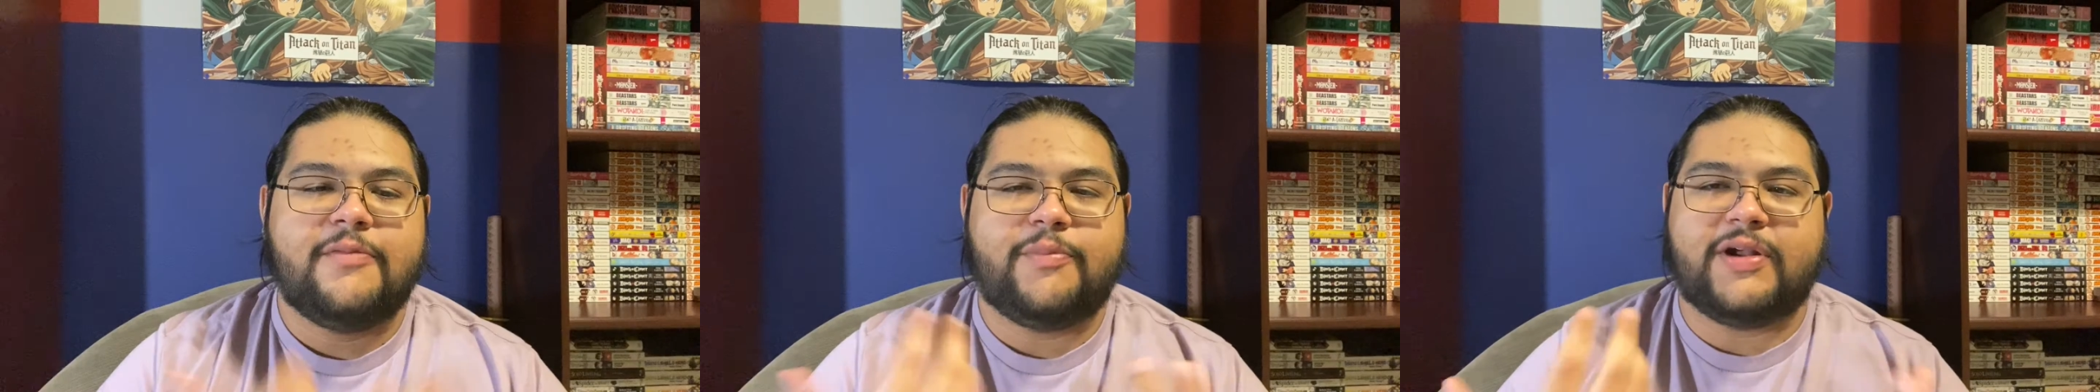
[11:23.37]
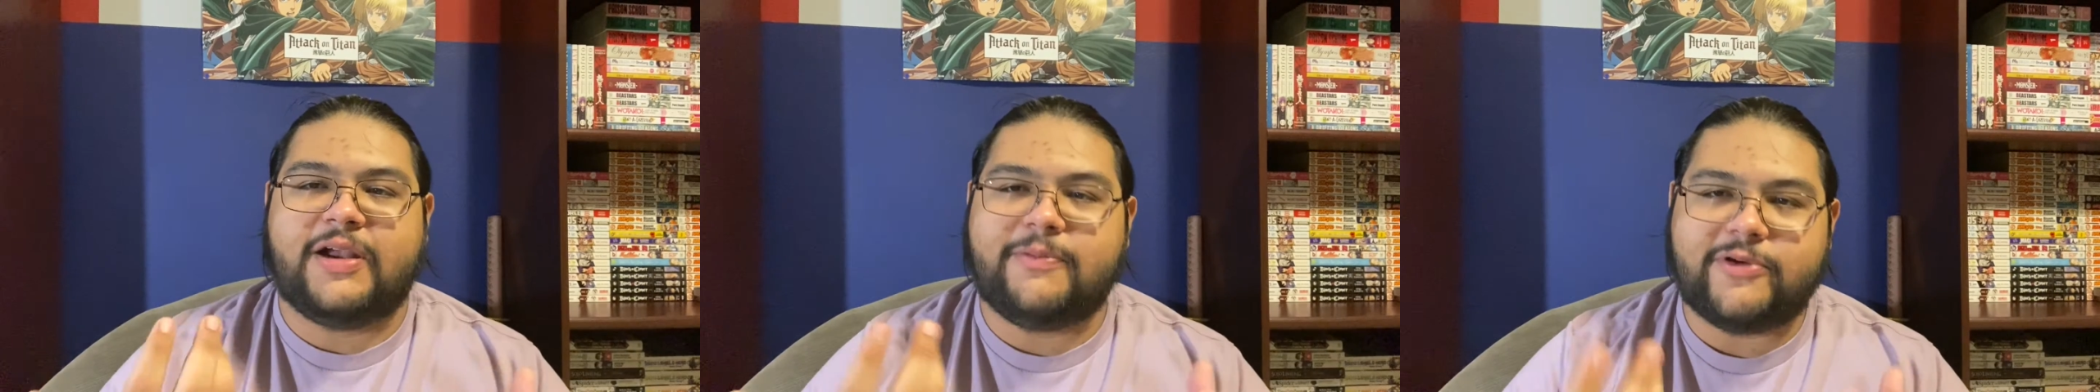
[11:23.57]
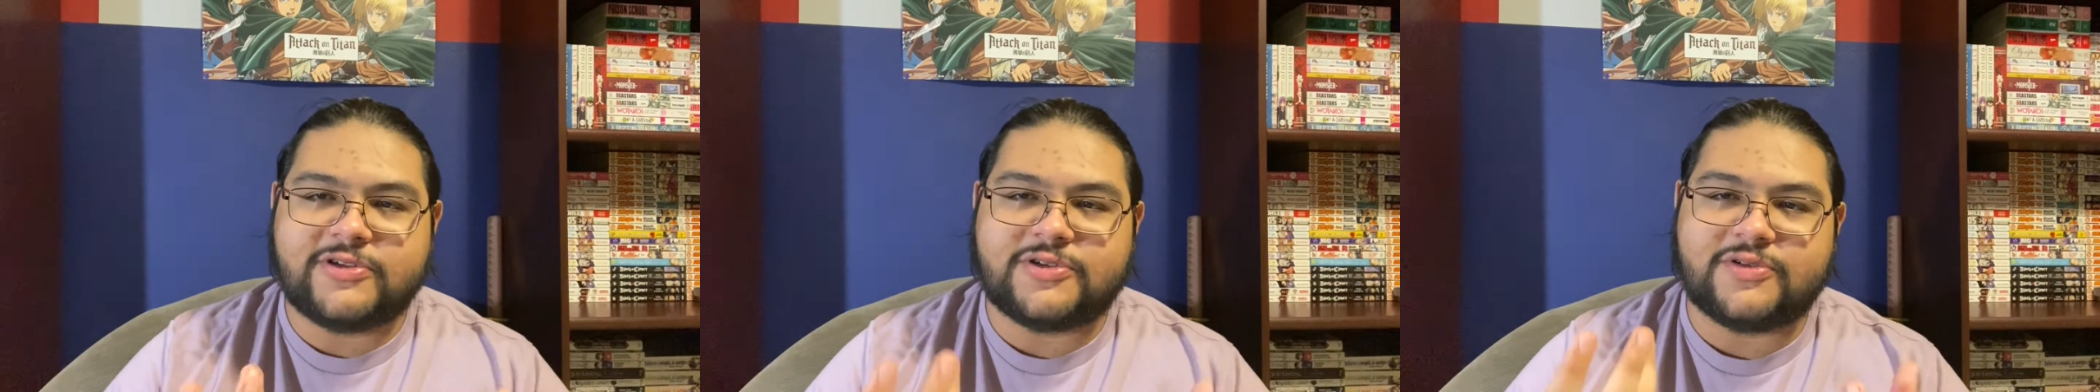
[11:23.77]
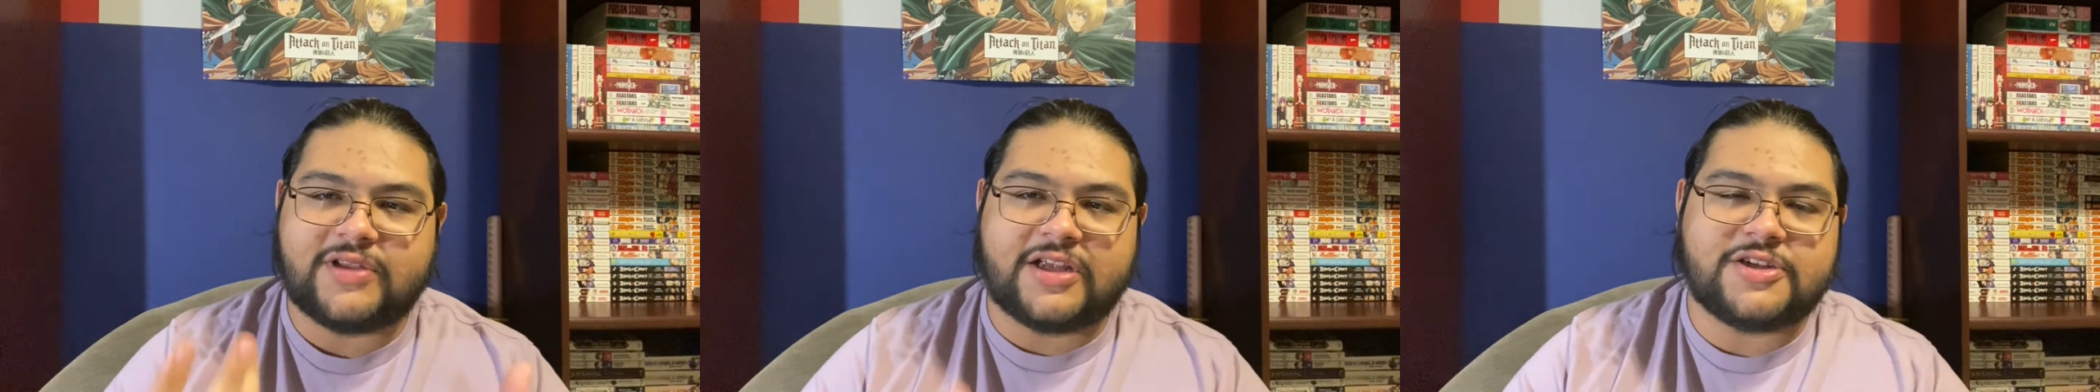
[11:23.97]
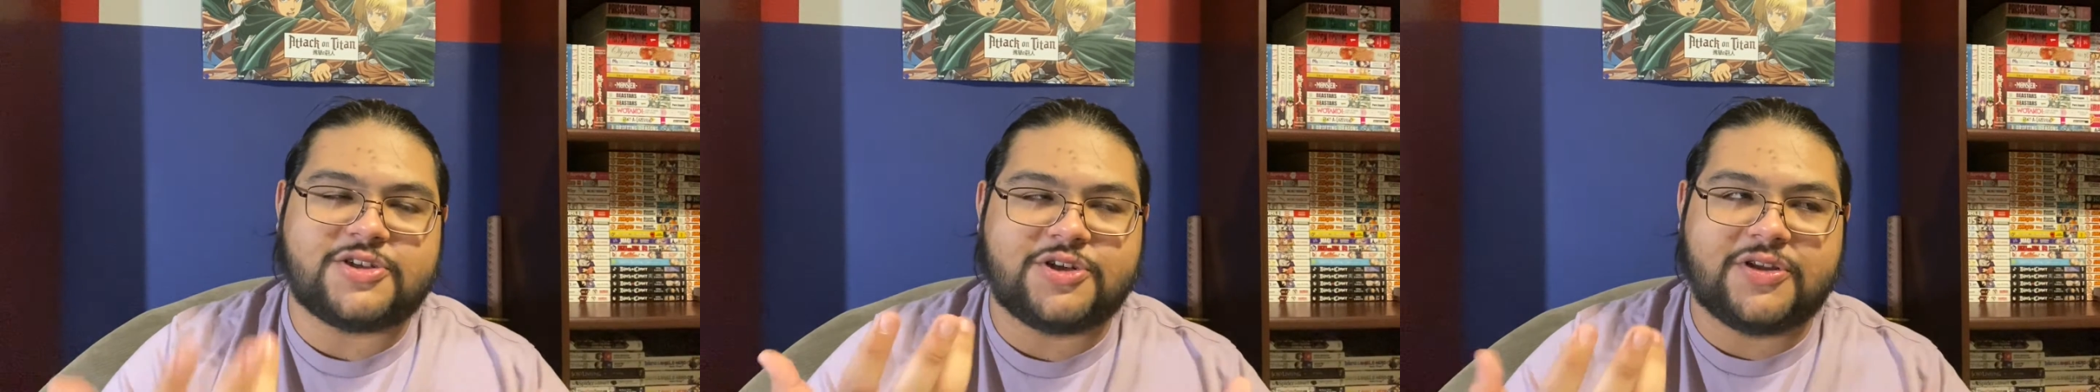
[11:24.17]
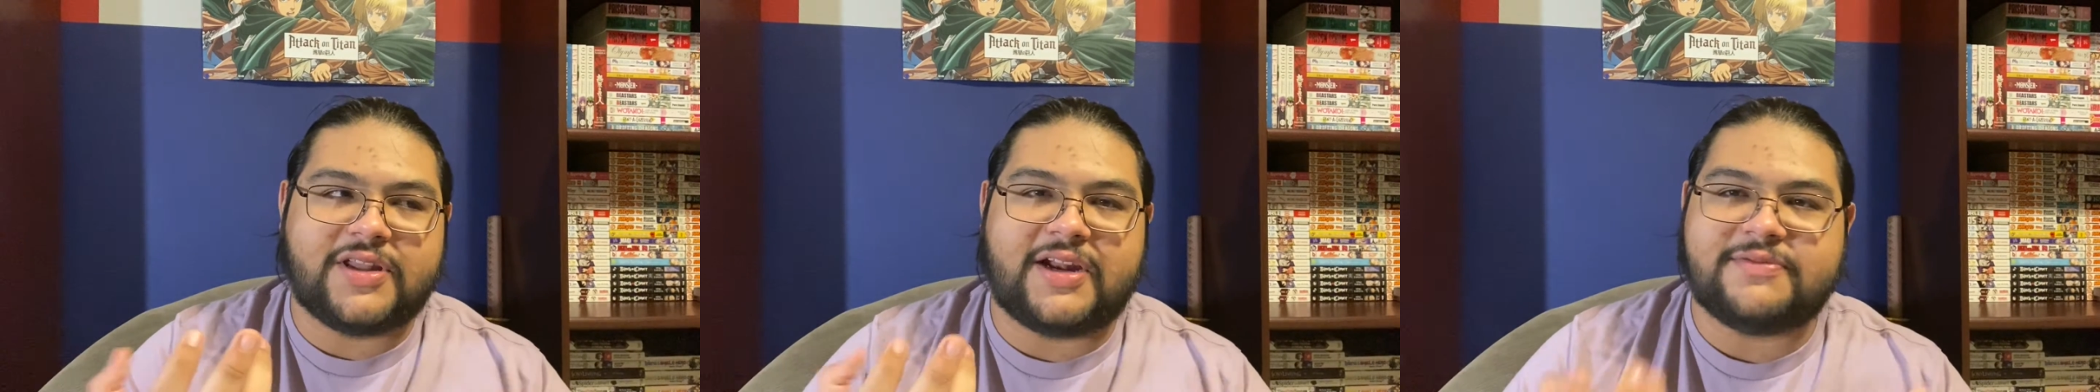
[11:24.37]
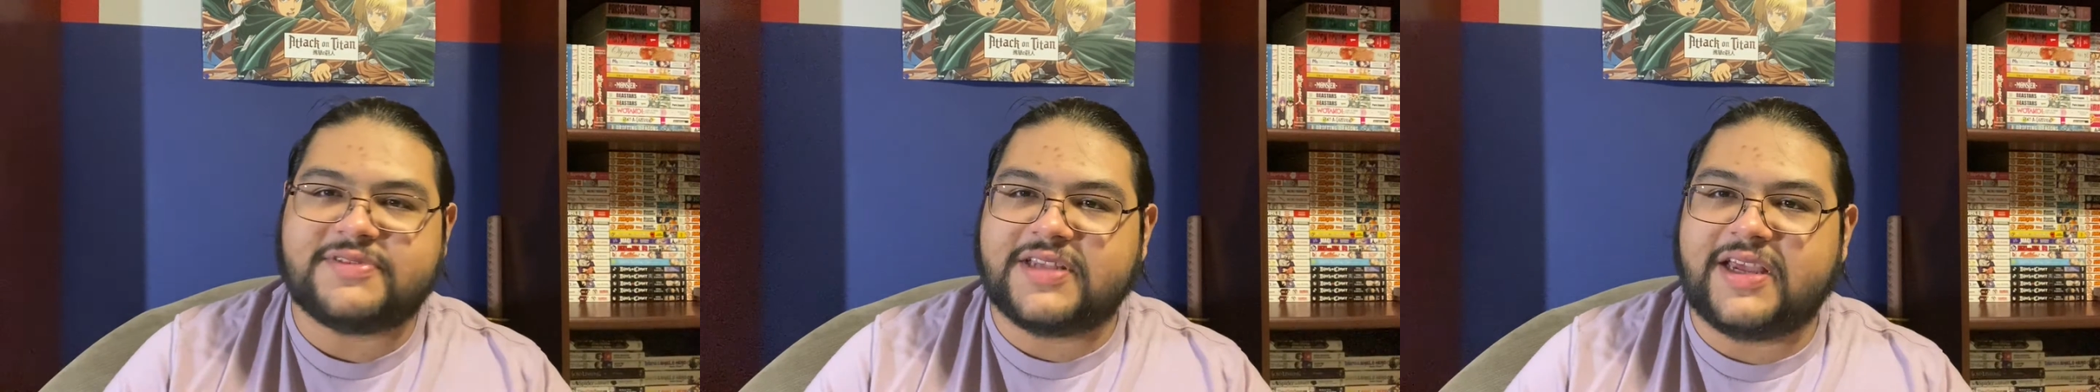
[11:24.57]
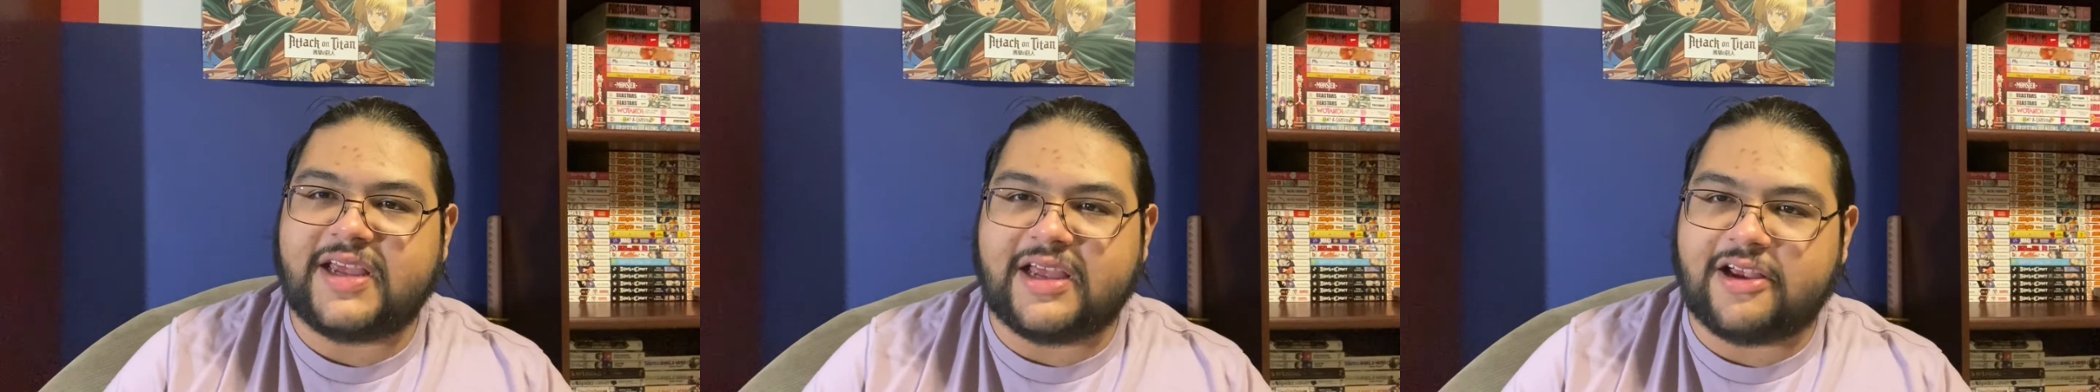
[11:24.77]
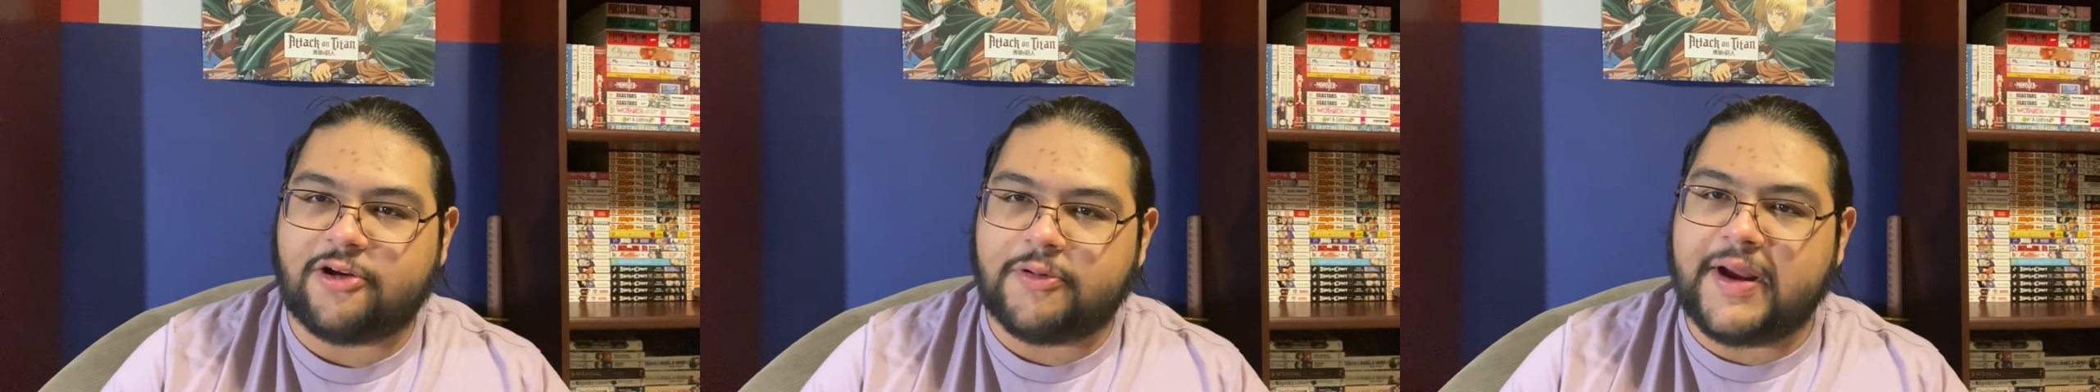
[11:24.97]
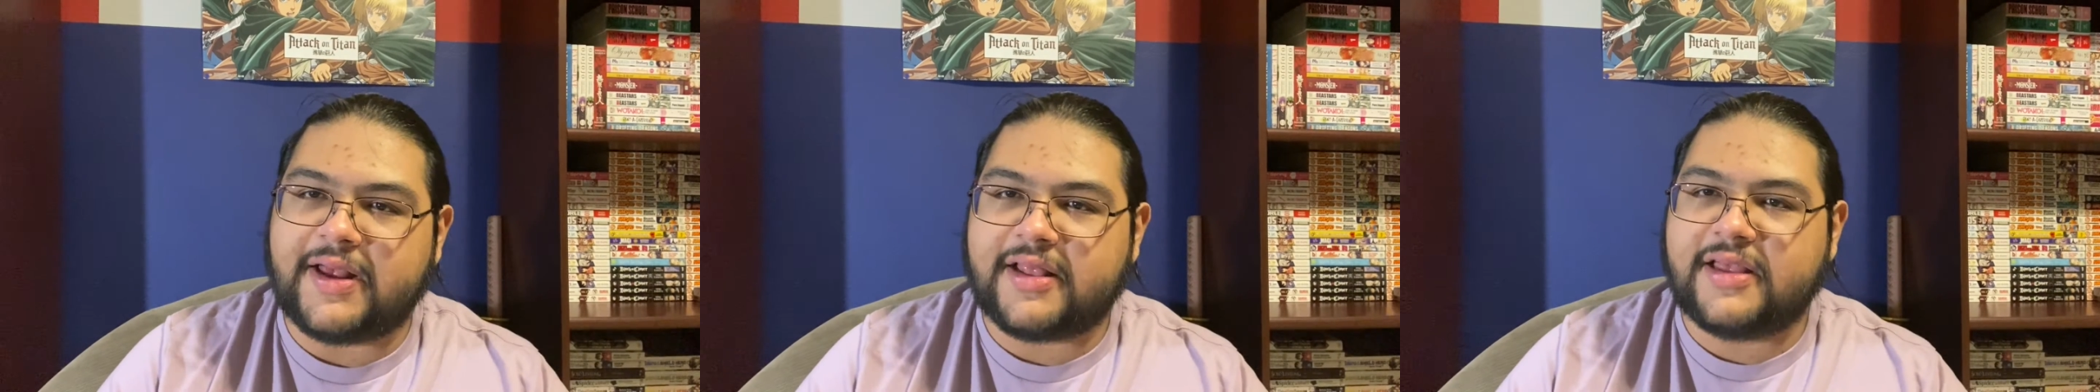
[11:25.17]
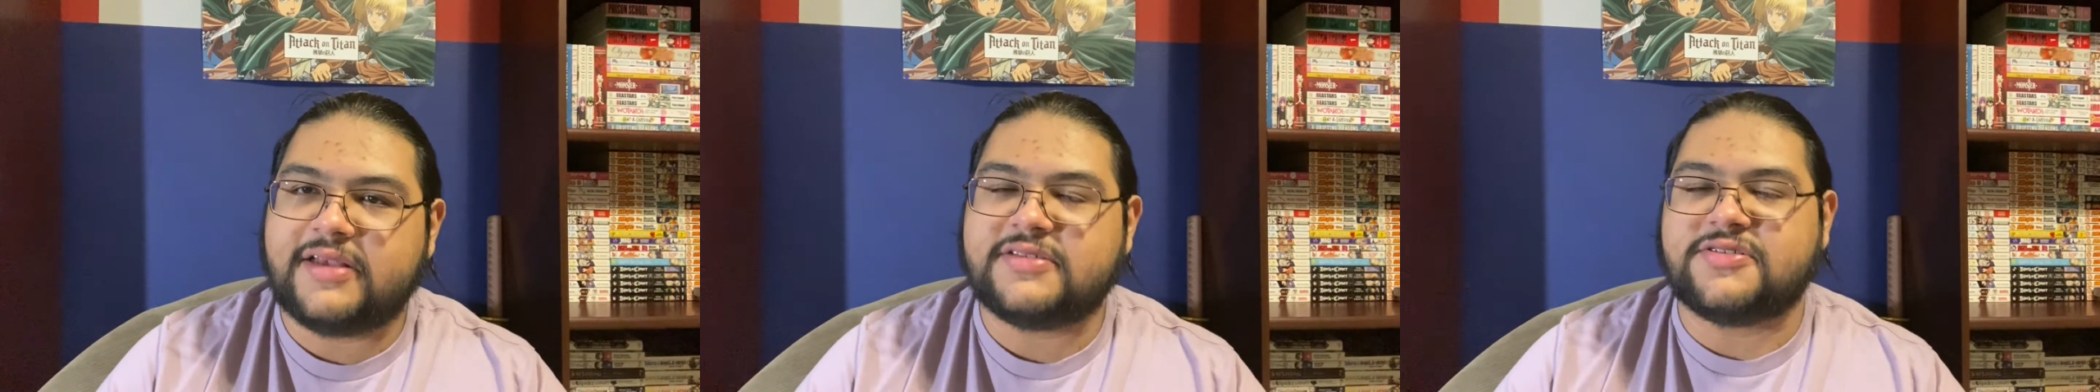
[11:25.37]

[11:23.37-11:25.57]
but I'm also not sure that I'm saying it correctly.